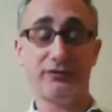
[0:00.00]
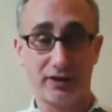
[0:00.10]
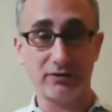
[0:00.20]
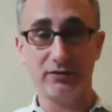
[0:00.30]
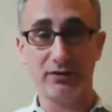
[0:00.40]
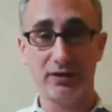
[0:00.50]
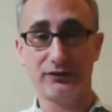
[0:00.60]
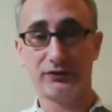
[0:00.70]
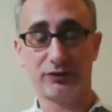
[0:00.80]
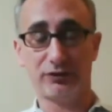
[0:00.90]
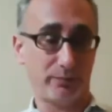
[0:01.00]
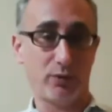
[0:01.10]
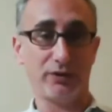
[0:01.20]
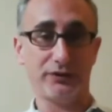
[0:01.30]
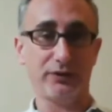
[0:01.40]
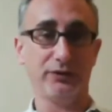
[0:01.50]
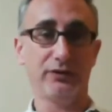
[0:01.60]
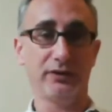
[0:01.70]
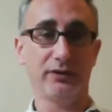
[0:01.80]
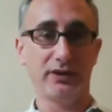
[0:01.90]
federal laws to report
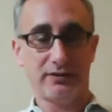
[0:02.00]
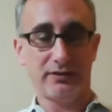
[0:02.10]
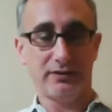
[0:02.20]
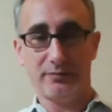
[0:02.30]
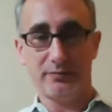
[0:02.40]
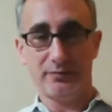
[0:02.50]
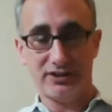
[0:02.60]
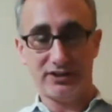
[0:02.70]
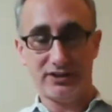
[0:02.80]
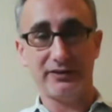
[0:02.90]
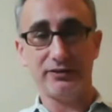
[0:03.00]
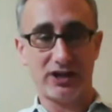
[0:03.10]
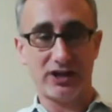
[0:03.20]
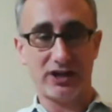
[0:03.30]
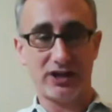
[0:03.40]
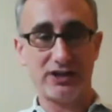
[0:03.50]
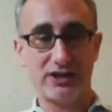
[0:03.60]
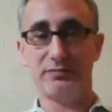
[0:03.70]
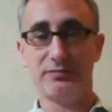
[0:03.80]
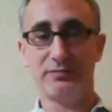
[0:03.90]
those material
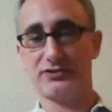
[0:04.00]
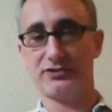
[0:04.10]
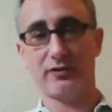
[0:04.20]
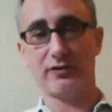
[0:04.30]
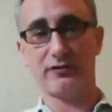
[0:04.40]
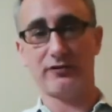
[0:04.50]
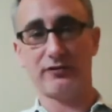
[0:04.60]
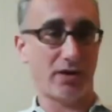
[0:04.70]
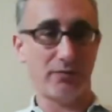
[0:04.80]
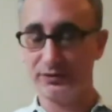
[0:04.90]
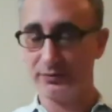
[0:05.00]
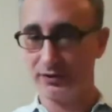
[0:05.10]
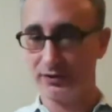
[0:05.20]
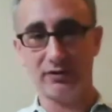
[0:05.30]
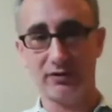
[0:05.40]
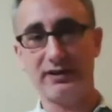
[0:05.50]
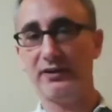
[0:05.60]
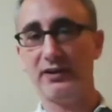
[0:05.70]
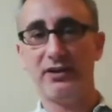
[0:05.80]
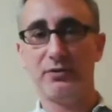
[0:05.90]
changes in their business, or if there's a problem with the
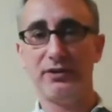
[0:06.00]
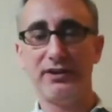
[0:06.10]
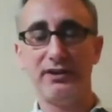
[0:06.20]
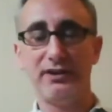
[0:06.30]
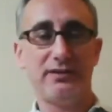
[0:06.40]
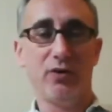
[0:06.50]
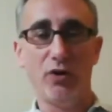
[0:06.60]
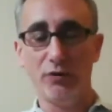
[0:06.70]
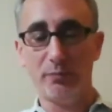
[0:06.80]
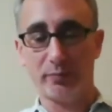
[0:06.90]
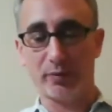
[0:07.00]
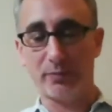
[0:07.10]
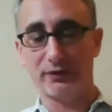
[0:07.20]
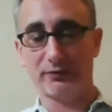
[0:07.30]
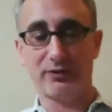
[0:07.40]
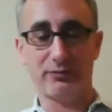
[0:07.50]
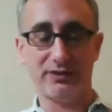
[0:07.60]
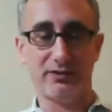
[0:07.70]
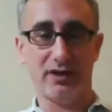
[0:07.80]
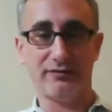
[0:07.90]
earnings. Really, the whole purpose
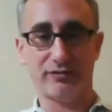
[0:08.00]
between